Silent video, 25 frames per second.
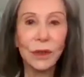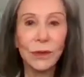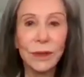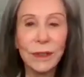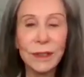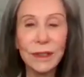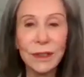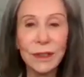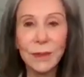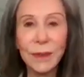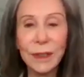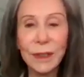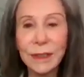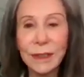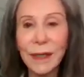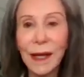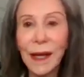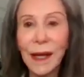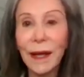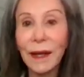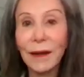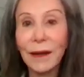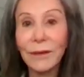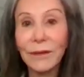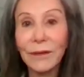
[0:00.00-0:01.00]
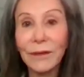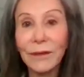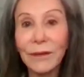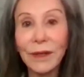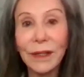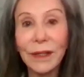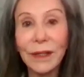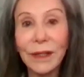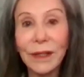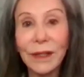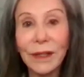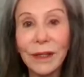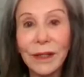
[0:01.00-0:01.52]
So this means
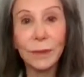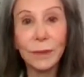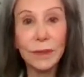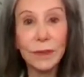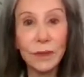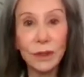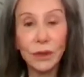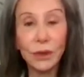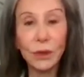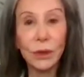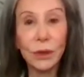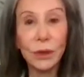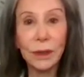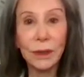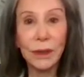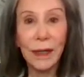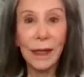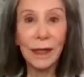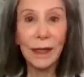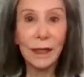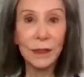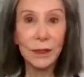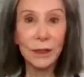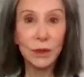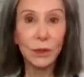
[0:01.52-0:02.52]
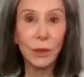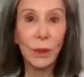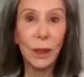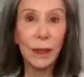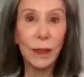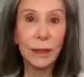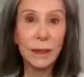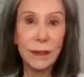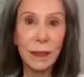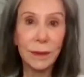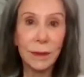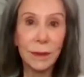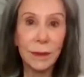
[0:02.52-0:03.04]
everything should be stored at its
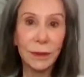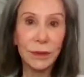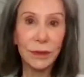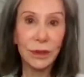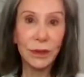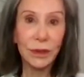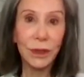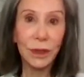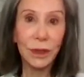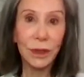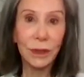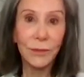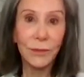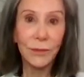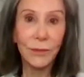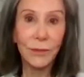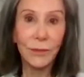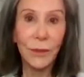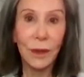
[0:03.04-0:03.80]
right temperature.